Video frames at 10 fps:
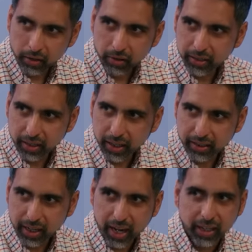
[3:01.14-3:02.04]
to race ahead
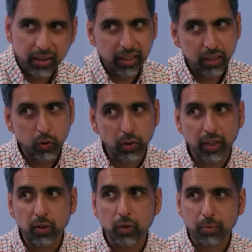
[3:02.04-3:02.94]
can, and the kids who need
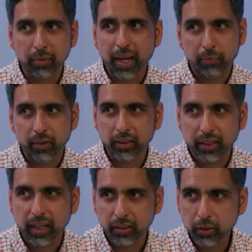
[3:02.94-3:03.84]
to do some gap filling
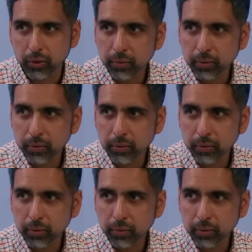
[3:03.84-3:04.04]
can too.